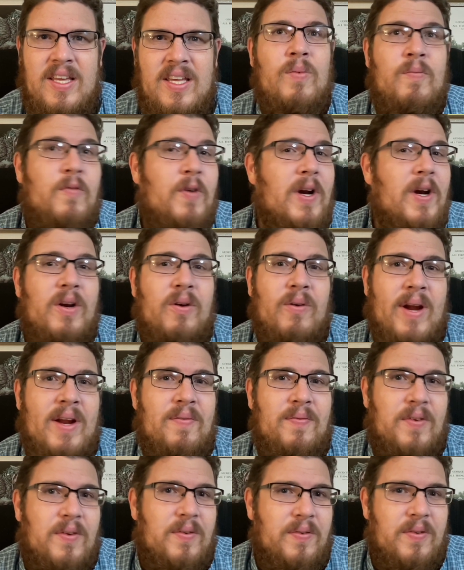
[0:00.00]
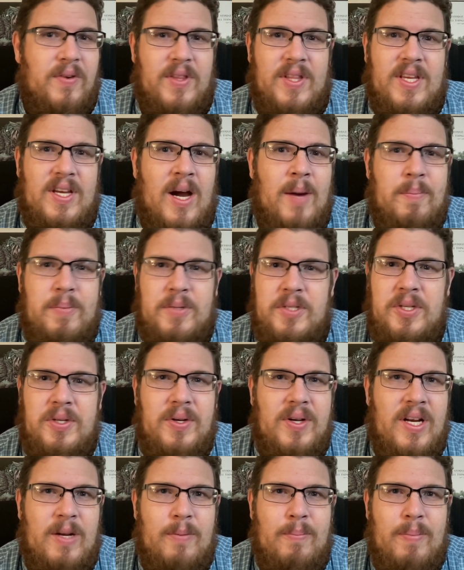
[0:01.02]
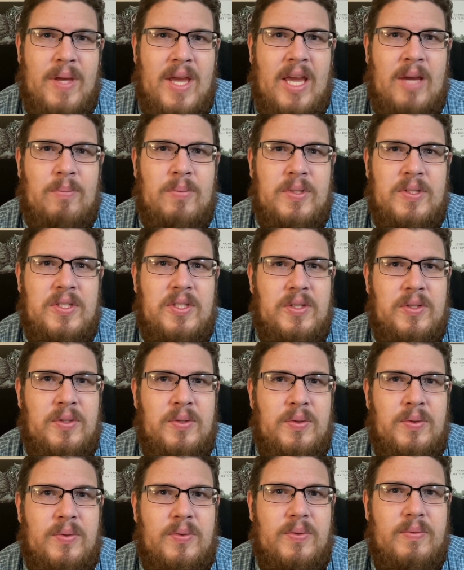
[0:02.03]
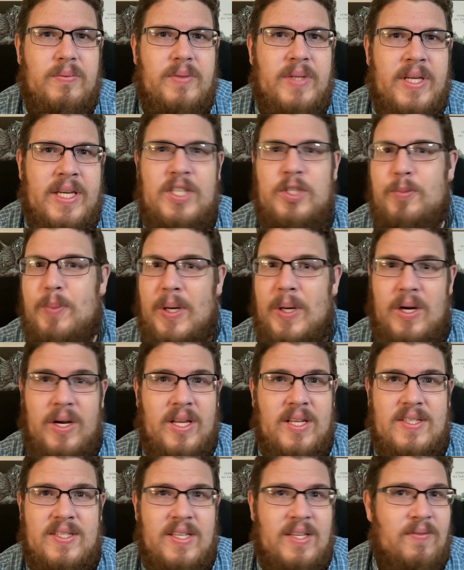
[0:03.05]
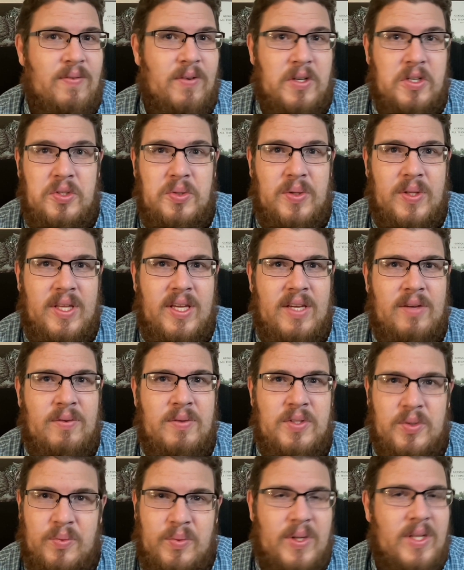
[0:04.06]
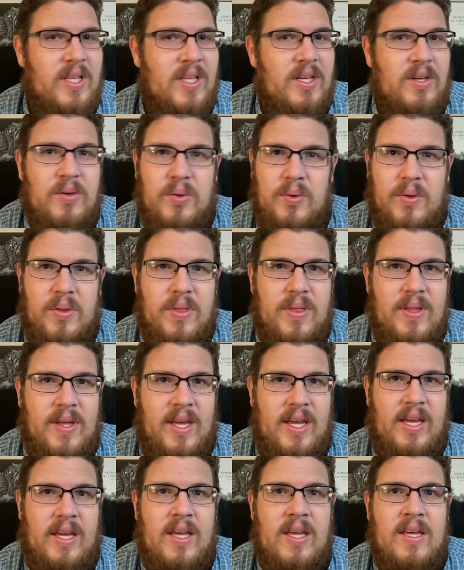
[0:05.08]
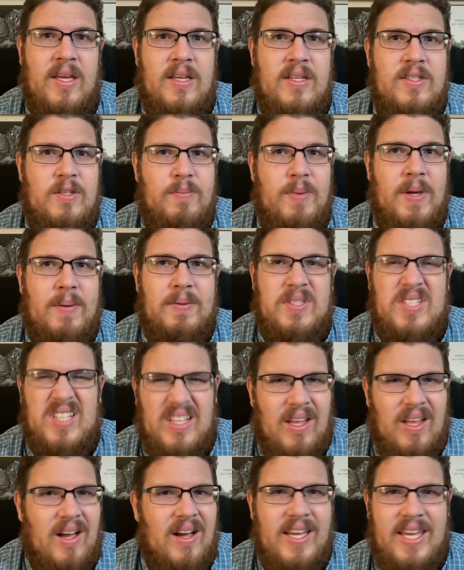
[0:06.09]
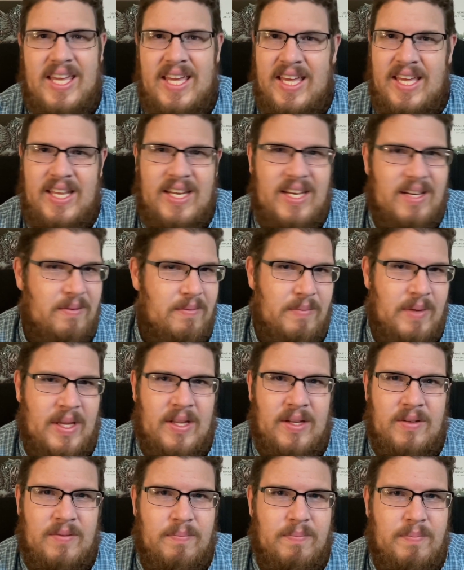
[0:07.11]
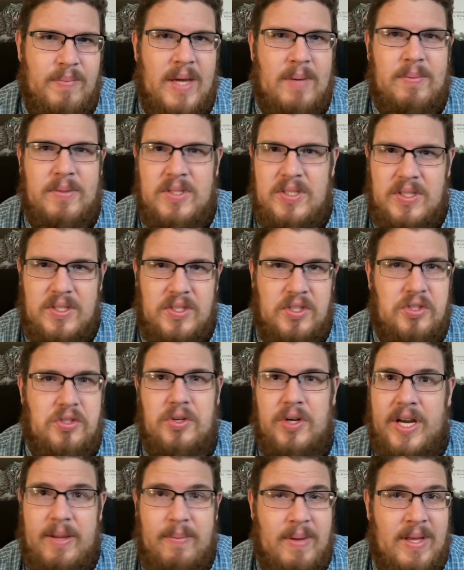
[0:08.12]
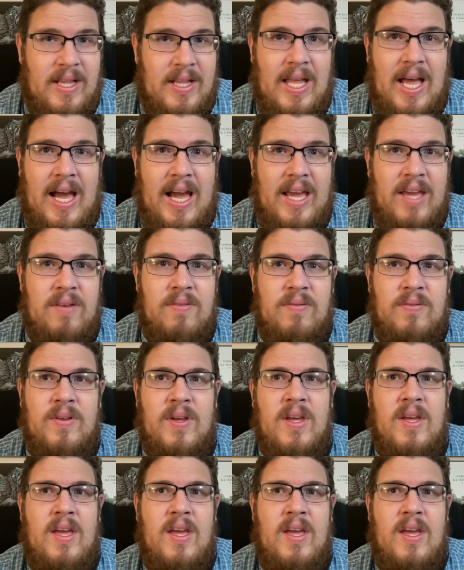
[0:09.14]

I'm very grateful for the opportunity to be able to experience it virtually. It was a really cool thing to be able to log in and be able to stream it live.